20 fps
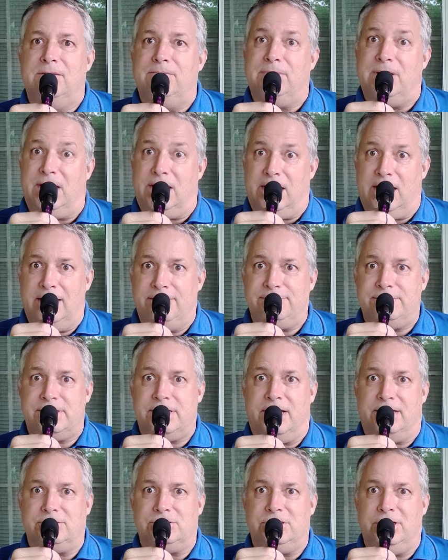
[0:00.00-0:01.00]
My
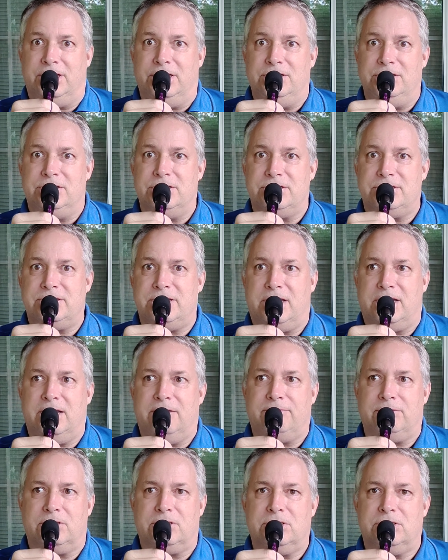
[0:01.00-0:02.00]
lifestyle changes that
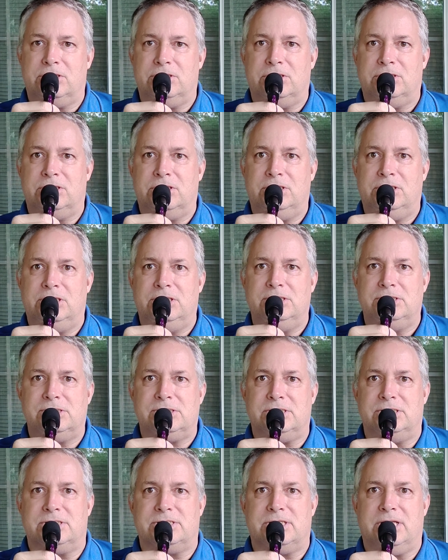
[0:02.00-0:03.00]
have occurred
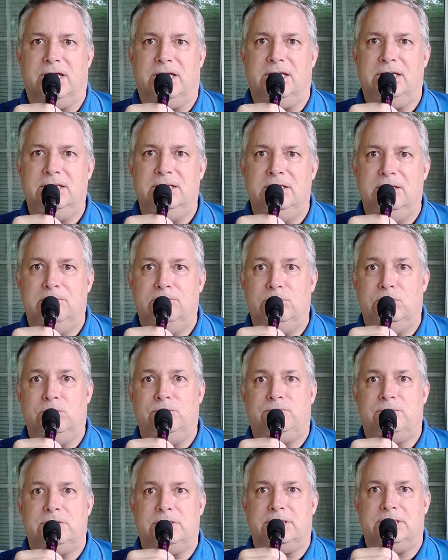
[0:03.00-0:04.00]
since I
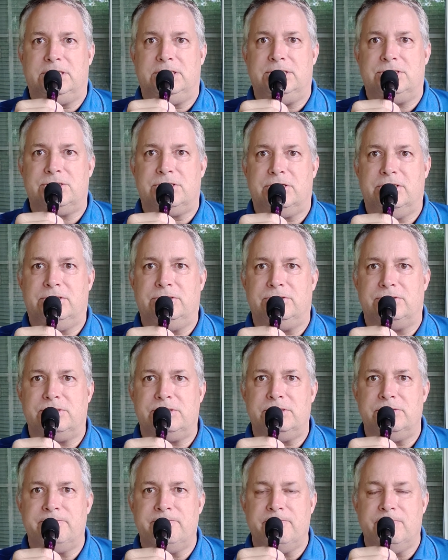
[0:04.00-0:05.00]
moved to the East
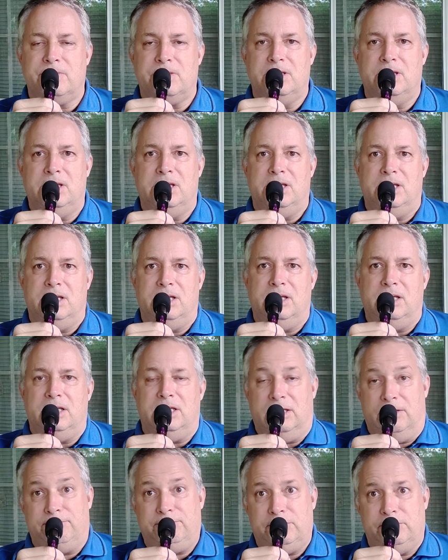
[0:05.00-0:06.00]
Coast.
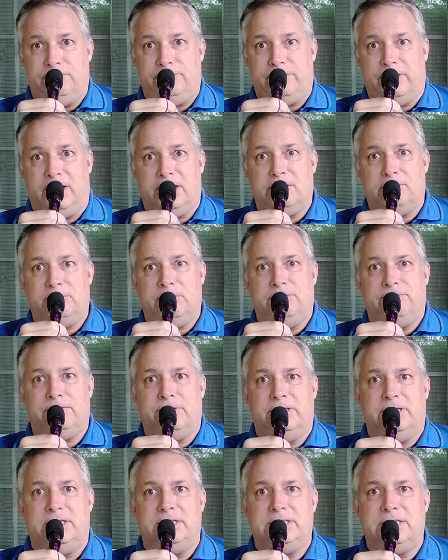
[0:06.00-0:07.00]
If you follow me for
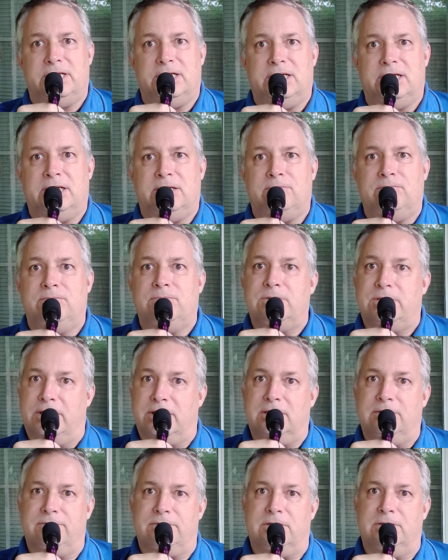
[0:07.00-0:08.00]
any time,
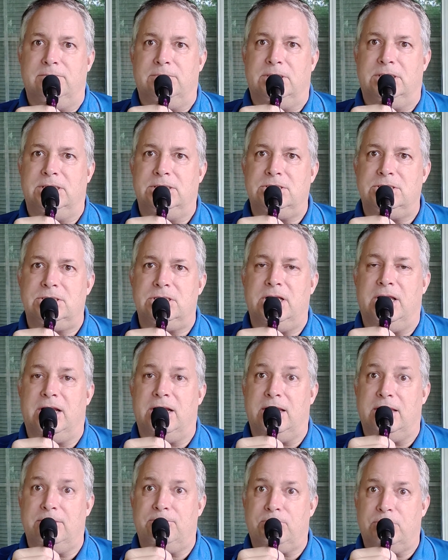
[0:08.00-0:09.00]
thank you very much,
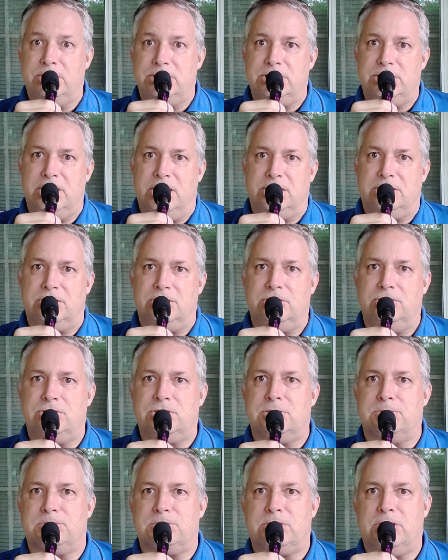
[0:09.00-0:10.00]
and I appreciate the new
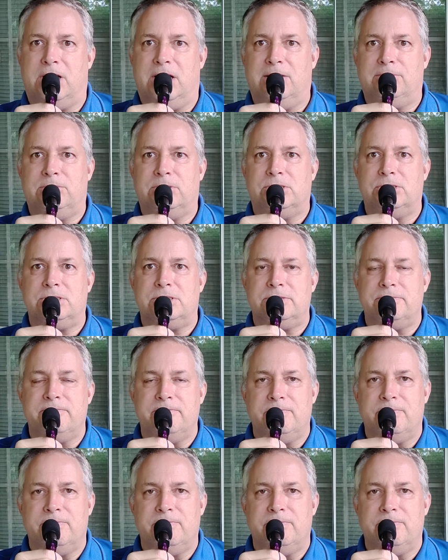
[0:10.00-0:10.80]
subscribers.